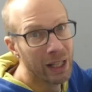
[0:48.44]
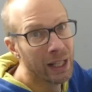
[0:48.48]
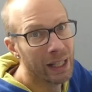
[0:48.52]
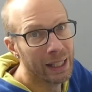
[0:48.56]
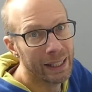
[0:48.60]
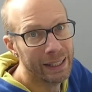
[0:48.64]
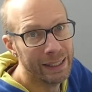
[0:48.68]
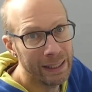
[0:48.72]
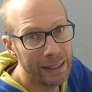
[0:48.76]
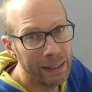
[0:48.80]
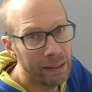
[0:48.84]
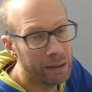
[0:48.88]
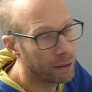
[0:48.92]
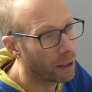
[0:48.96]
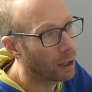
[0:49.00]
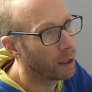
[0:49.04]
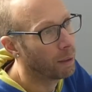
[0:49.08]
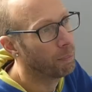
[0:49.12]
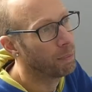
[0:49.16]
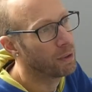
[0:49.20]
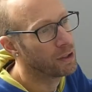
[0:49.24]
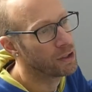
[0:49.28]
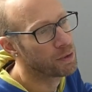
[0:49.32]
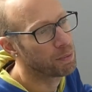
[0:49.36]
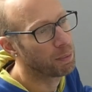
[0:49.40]
cleaned
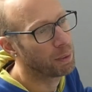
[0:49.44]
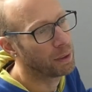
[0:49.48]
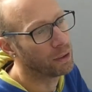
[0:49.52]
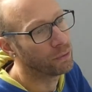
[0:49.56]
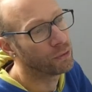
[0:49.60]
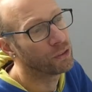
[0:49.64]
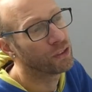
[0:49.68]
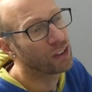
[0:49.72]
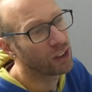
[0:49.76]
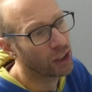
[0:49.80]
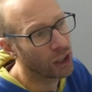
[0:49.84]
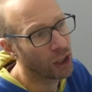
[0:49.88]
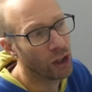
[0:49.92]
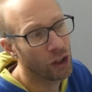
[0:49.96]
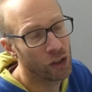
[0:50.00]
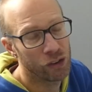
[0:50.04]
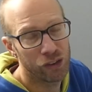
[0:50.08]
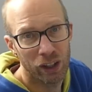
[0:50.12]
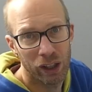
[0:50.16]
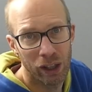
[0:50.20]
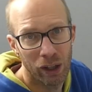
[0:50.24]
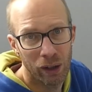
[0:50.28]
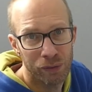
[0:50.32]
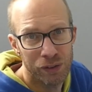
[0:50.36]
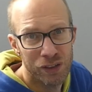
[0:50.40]
up this bit of
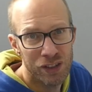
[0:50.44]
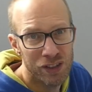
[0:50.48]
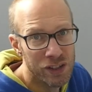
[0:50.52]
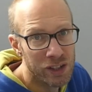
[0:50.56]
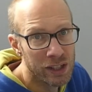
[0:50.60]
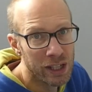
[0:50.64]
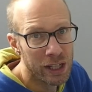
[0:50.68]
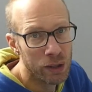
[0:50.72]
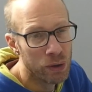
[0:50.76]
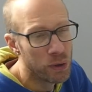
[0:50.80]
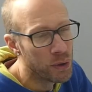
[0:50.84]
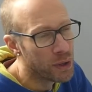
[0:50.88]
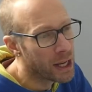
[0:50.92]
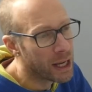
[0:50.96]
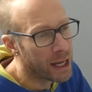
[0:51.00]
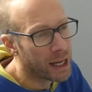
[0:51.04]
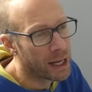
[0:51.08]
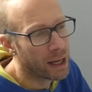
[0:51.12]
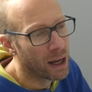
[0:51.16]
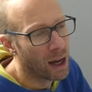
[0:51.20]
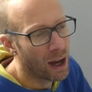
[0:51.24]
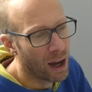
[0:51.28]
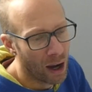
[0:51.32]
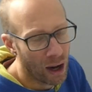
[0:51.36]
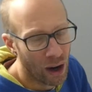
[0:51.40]
skirting. I've sealed
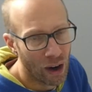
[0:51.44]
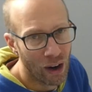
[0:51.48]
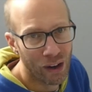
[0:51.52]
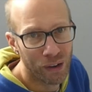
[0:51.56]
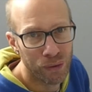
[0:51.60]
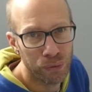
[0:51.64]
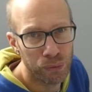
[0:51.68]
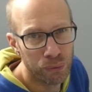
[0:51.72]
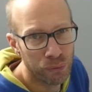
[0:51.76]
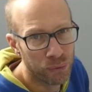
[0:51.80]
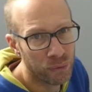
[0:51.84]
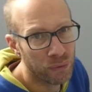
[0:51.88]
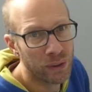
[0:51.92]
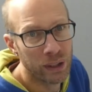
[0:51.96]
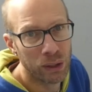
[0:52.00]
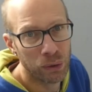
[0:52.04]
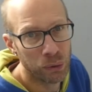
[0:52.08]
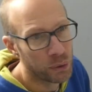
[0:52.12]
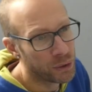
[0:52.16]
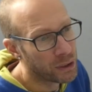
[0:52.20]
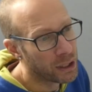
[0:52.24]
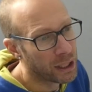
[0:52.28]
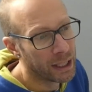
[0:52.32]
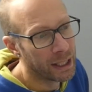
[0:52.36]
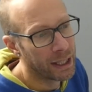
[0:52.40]
it, I've
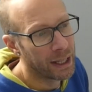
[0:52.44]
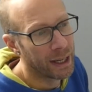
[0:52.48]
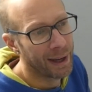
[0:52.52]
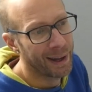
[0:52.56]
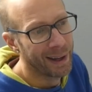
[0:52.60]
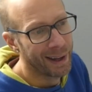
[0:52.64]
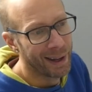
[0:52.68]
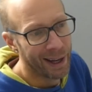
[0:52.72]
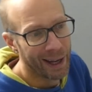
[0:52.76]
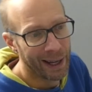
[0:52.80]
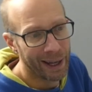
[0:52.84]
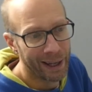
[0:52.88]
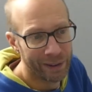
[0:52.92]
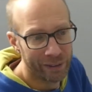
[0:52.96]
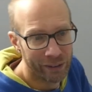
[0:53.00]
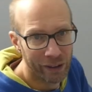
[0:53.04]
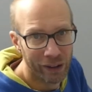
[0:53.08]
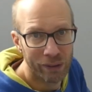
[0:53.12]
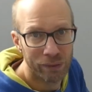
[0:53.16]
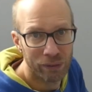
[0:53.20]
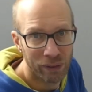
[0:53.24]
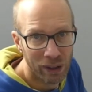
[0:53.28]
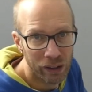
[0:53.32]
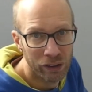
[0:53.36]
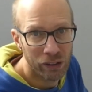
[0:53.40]
filled it and
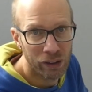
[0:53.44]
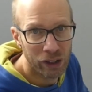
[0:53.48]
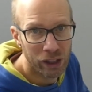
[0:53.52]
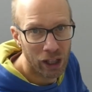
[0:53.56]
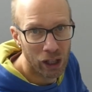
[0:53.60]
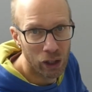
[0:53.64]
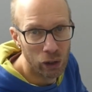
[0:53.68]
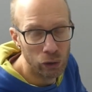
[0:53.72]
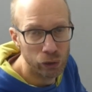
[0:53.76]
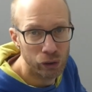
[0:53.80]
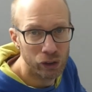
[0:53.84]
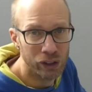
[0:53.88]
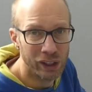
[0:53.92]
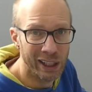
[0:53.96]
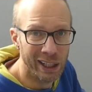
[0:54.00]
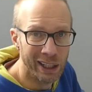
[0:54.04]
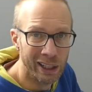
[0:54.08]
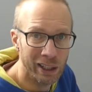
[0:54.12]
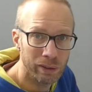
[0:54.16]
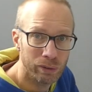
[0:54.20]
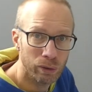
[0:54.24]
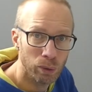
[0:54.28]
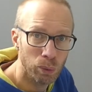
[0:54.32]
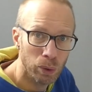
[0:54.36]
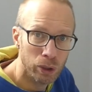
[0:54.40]
I've undercoated it. And
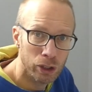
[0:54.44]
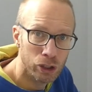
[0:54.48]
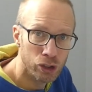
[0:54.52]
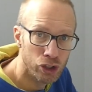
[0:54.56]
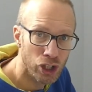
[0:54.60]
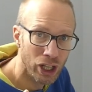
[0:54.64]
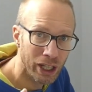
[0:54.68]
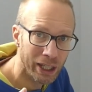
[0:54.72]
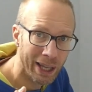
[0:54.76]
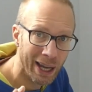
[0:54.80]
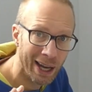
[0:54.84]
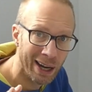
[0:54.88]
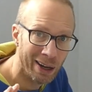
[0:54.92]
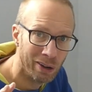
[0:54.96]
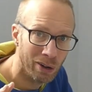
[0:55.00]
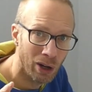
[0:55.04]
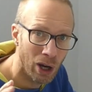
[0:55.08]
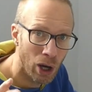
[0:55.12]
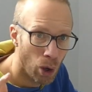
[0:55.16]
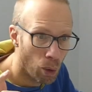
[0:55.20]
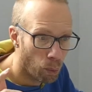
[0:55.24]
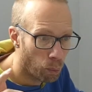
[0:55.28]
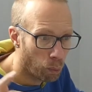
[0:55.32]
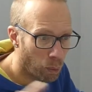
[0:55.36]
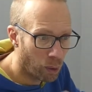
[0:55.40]
if you want to check out
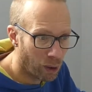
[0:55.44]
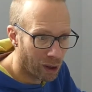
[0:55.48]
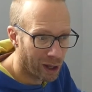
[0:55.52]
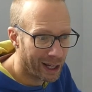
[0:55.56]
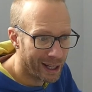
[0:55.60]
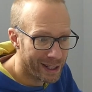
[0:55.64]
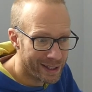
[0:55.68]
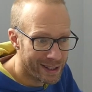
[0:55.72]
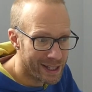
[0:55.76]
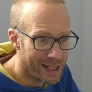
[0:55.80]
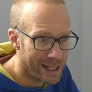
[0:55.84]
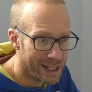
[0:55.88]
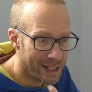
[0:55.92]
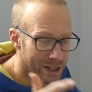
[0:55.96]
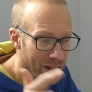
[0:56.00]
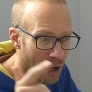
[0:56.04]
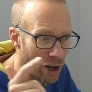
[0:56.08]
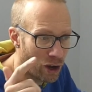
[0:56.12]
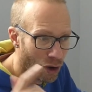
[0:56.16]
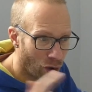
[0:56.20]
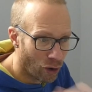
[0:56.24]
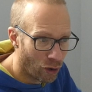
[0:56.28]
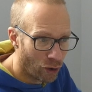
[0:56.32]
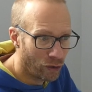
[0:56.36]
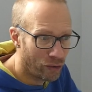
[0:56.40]
what I did
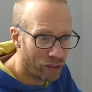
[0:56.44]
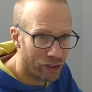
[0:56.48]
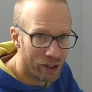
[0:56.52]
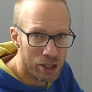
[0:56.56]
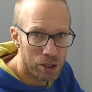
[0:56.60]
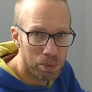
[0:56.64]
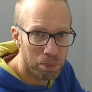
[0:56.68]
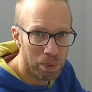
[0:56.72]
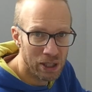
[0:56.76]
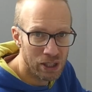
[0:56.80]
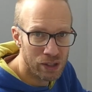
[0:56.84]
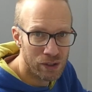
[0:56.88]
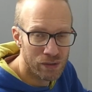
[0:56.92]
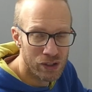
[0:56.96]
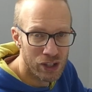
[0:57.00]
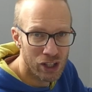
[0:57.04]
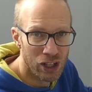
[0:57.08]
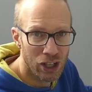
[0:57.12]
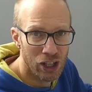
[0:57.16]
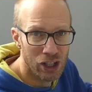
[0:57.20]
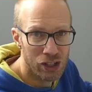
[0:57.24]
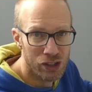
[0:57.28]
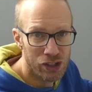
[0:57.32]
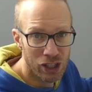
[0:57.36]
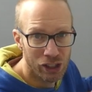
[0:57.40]
on this piece of
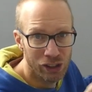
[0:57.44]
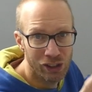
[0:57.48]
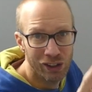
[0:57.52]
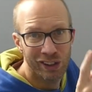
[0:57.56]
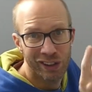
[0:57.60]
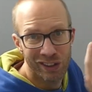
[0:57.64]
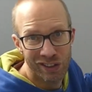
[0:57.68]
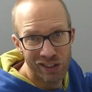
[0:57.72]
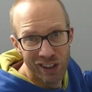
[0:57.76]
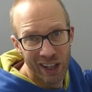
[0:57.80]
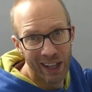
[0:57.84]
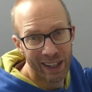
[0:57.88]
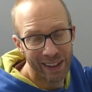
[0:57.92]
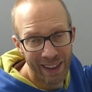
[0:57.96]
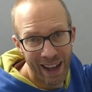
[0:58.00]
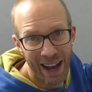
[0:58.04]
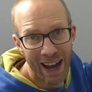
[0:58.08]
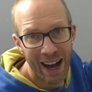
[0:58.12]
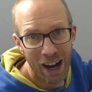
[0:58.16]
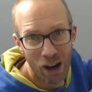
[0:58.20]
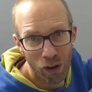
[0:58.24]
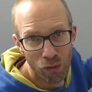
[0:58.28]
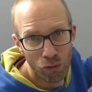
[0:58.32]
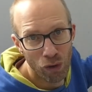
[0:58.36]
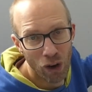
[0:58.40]
skirting, you can check that
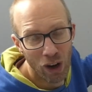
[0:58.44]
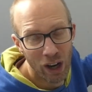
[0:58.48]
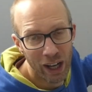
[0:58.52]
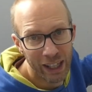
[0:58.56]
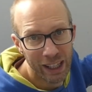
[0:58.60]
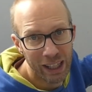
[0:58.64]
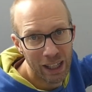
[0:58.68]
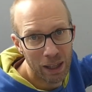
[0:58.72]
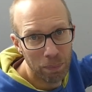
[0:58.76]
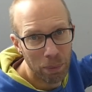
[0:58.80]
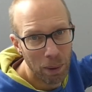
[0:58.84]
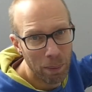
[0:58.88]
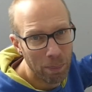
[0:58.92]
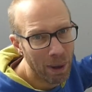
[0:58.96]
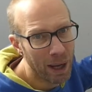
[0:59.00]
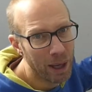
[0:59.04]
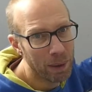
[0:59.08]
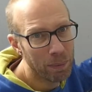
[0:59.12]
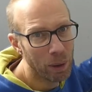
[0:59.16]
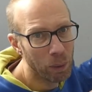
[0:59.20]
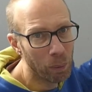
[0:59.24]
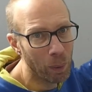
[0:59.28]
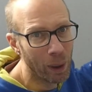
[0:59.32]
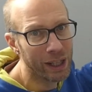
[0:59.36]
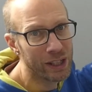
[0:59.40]
out right here, but
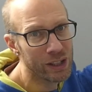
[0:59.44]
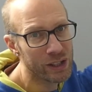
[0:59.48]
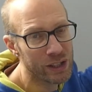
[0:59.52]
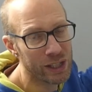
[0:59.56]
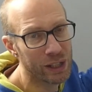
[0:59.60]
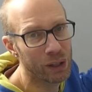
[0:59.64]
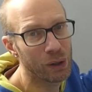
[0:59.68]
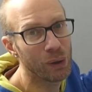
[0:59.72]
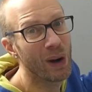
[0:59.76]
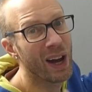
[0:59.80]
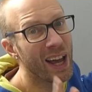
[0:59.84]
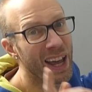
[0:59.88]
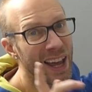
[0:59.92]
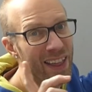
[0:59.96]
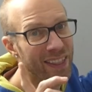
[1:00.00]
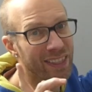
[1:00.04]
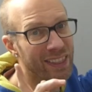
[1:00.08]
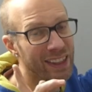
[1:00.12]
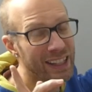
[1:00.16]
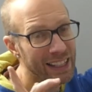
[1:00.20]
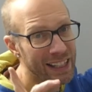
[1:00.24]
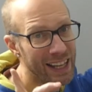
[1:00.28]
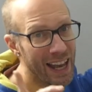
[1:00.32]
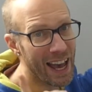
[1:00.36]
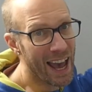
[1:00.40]
maybe wait till
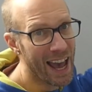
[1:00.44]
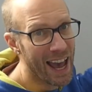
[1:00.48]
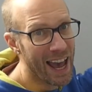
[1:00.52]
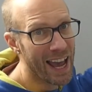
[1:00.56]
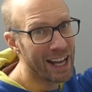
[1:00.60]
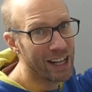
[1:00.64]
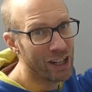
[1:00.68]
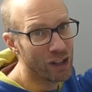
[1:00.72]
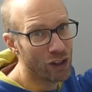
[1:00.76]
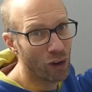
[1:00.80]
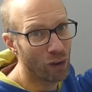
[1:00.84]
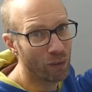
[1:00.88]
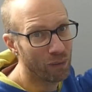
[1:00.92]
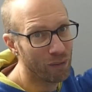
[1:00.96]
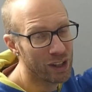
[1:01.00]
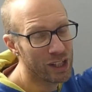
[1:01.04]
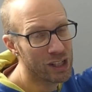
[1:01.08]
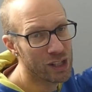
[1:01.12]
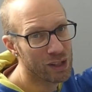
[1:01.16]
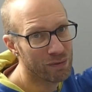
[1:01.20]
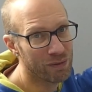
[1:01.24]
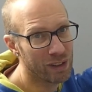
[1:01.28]
the end of this